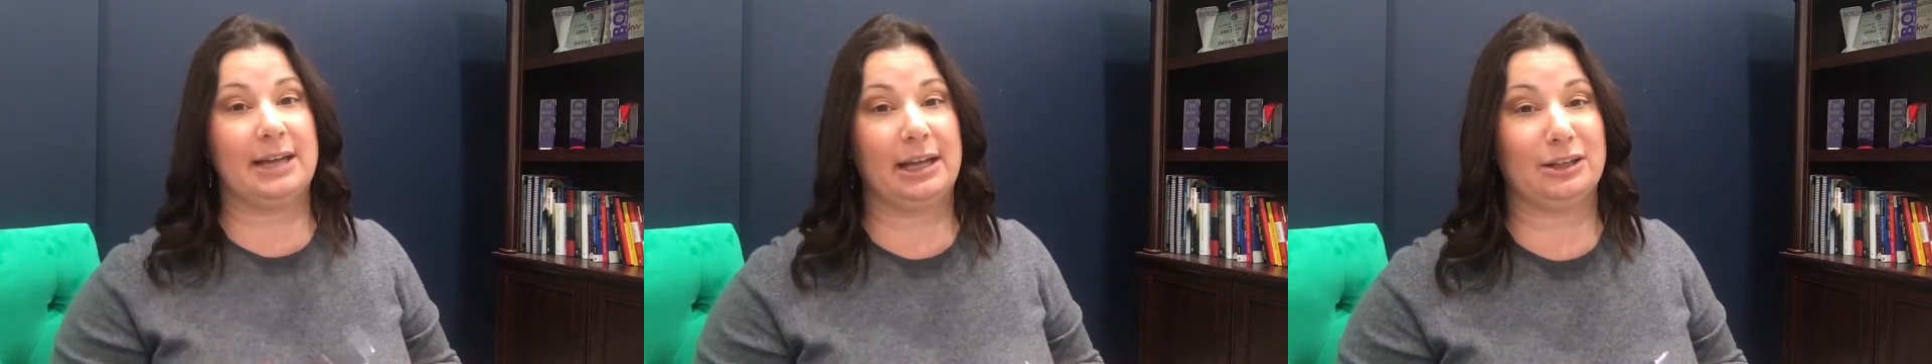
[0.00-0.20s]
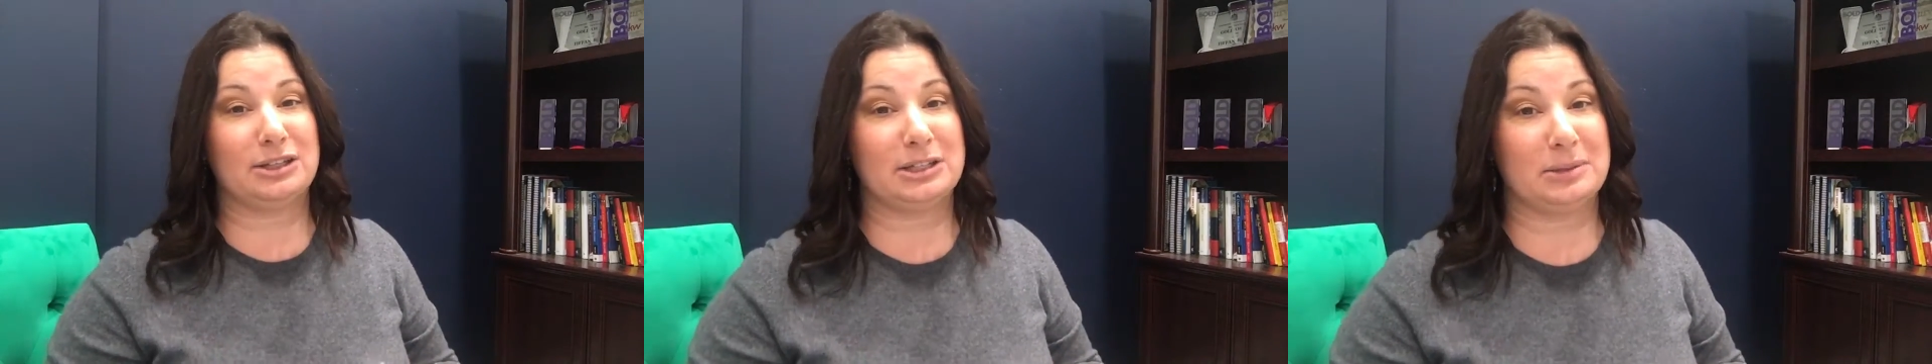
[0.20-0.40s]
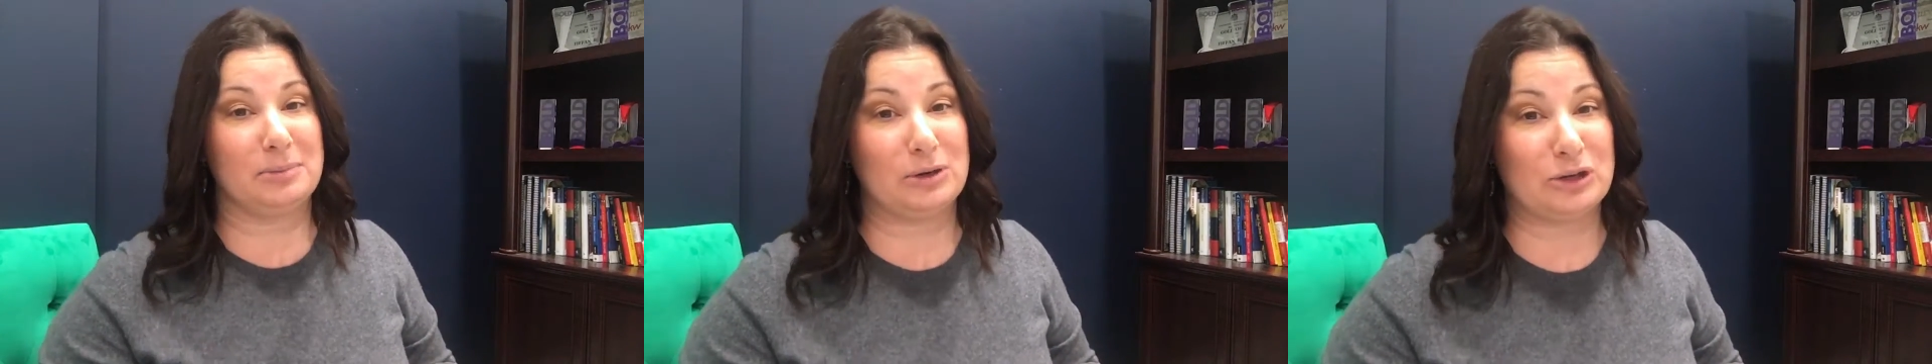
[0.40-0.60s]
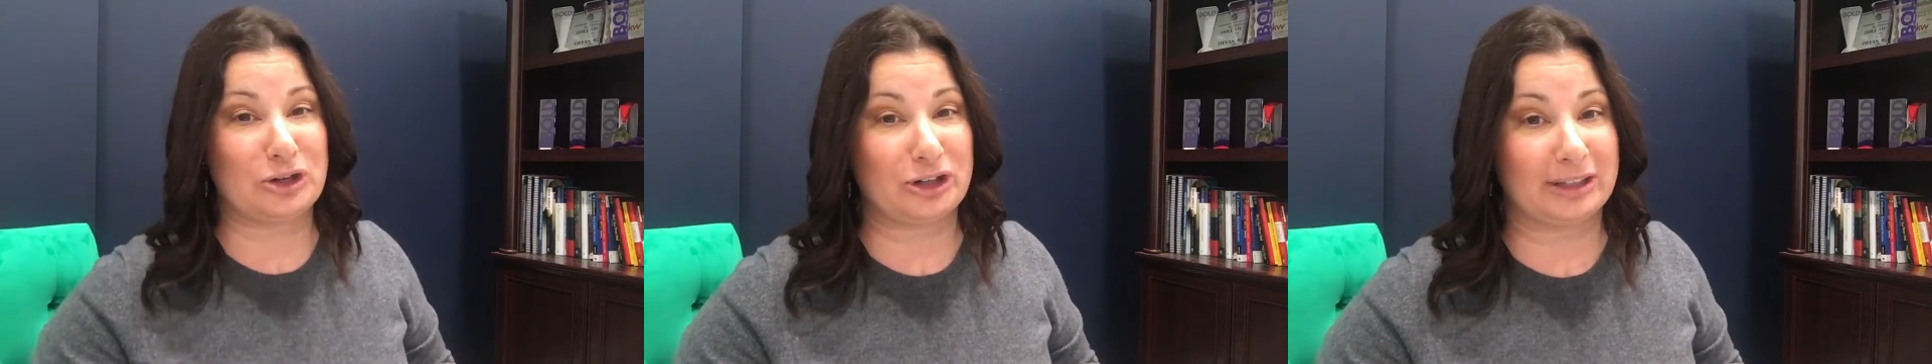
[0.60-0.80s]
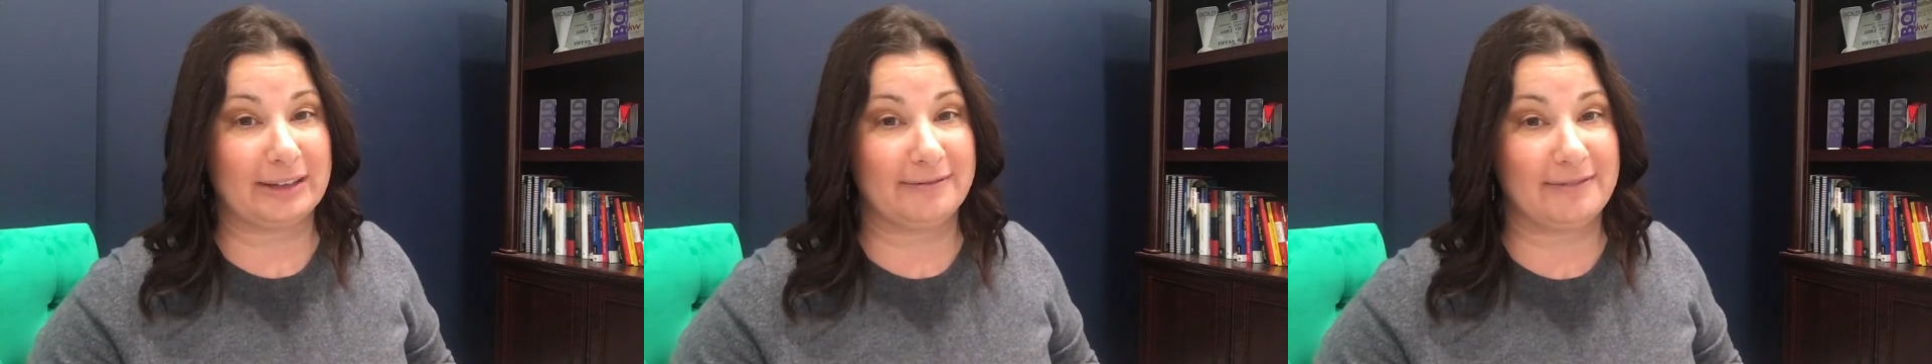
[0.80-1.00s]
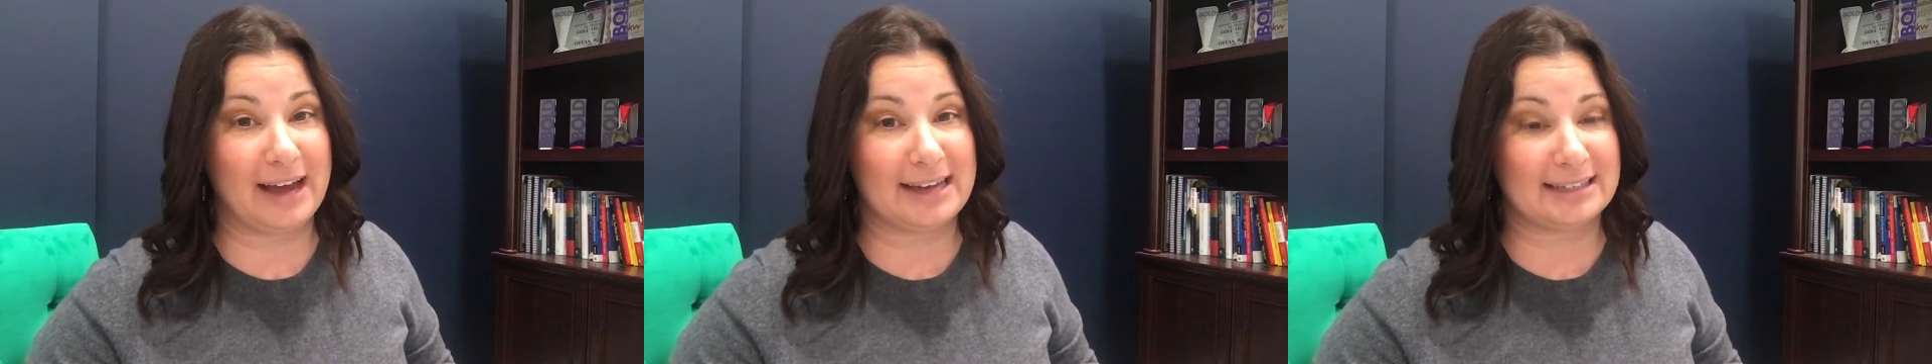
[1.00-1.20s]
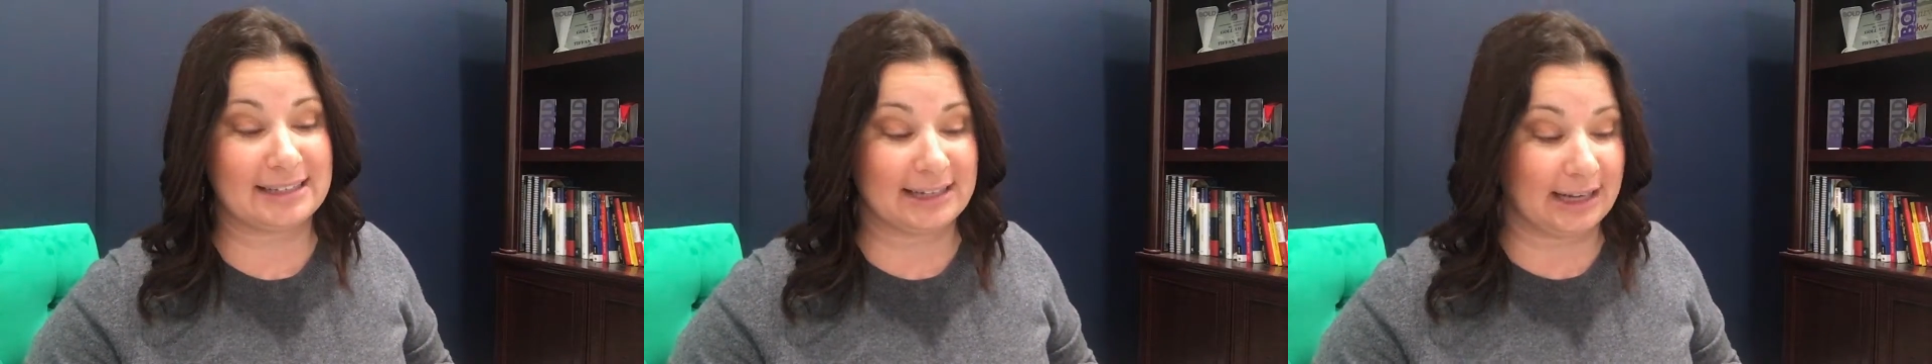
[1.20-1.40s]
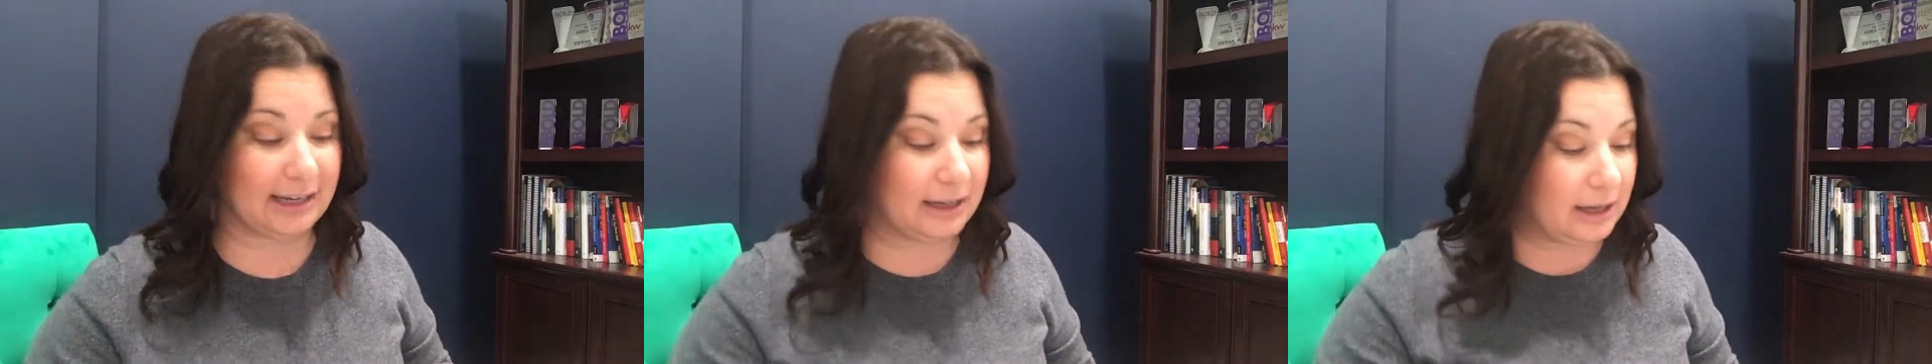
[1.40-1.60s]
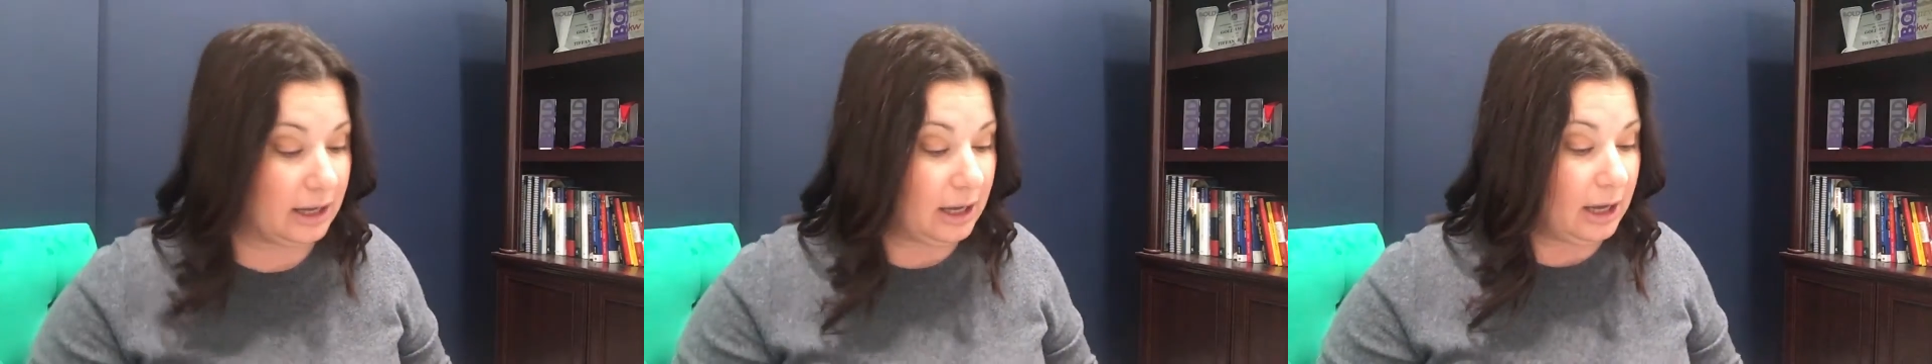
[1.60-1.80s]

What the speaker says: sellers emotionally invested.